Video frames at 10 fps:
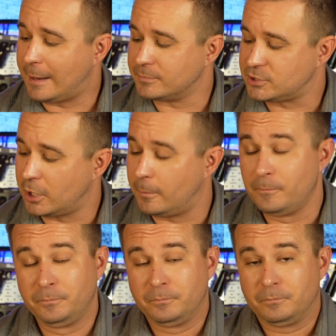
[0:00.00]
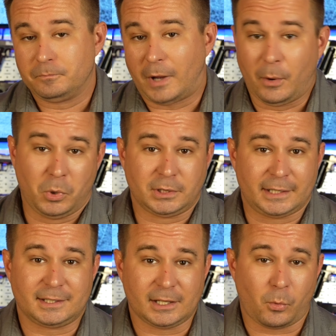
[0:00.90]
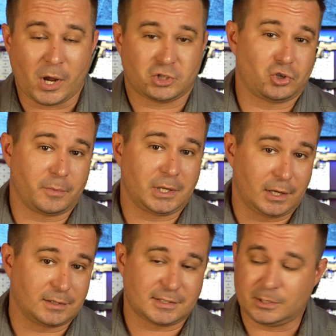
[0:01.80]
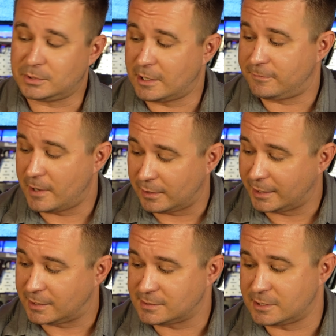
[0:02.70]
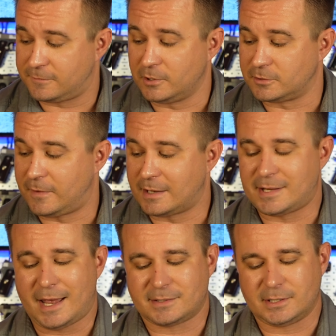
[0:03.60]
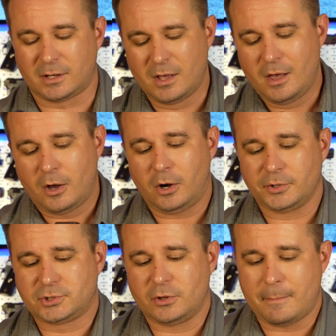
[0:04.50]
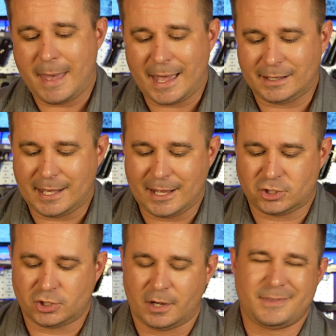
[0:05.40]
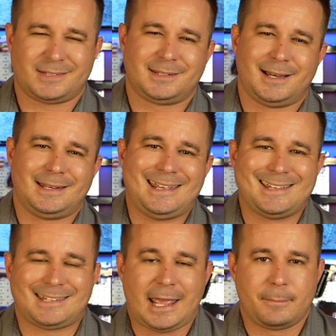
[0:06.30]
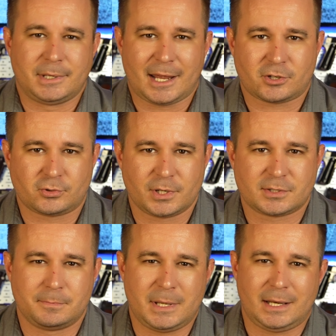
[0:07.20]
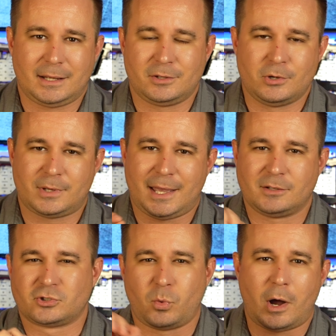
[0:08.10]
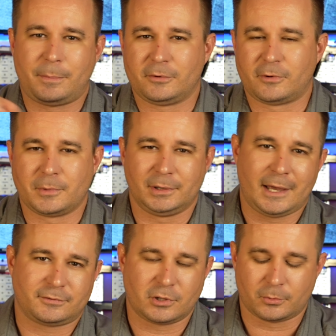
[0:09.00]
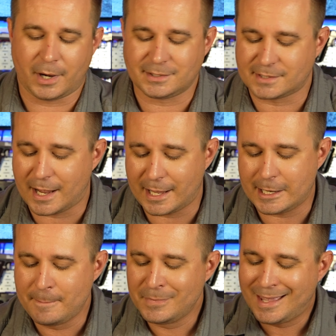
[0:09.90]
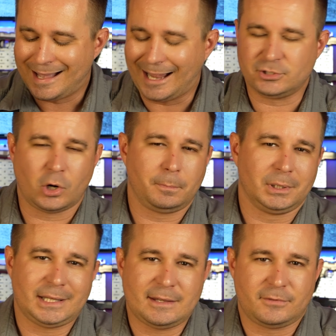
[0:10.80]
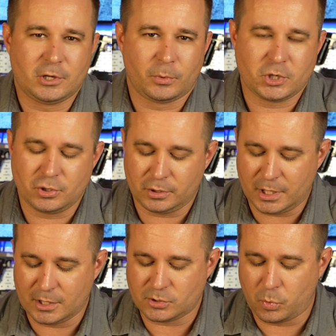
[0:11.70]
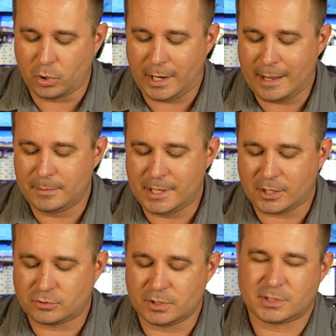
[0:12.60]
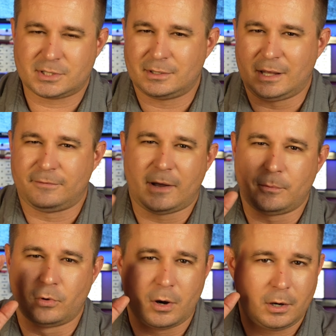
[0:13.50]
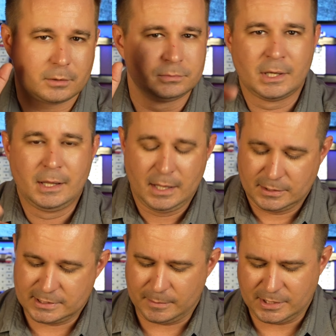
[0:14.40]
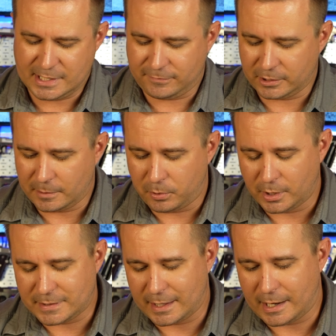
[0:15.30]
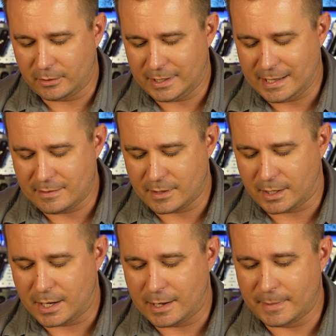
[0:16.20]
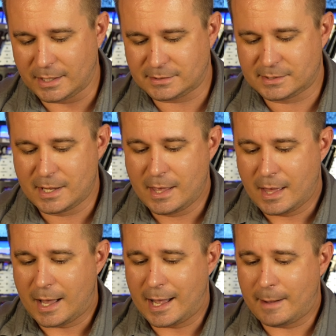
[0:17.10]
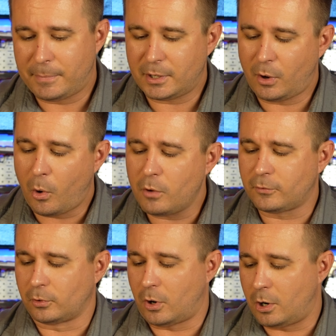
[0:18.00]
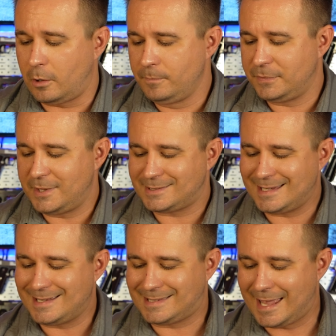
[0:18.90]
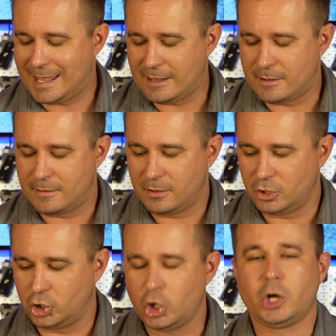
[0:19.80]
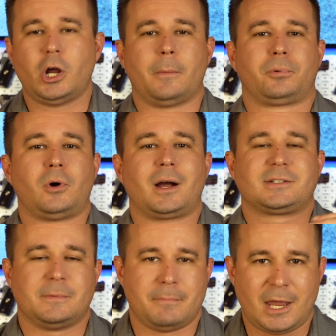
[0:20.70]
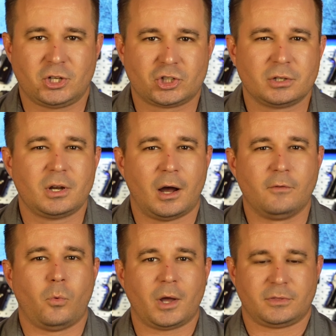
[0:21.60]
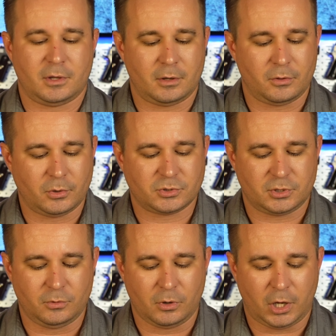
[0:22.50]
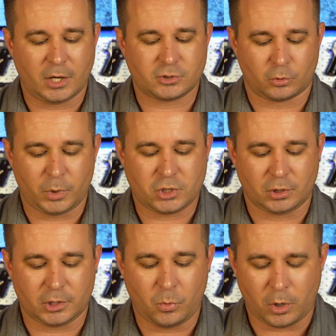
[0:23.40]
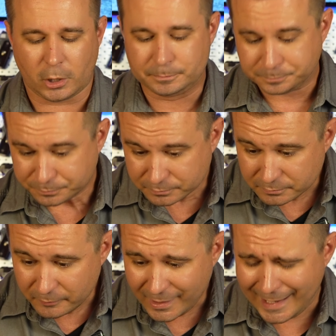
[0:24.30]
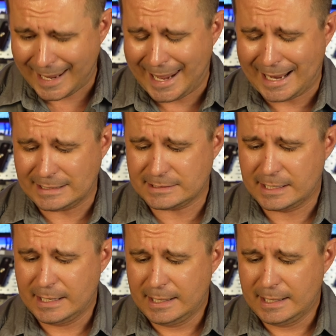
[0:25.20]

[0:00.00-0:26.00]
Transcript: So I would like to get a West German gun to see what they felt like, because this feels fantastic. Also, the mag catch on this gun is ambidextrous, meaning you can swap it from the left to the right side. I don't believe the original guns were ambidextrous. If I'm wrong, somebody's definitely going to point that out in the comments. But overall, this is a good approximation of what those guns originally were. And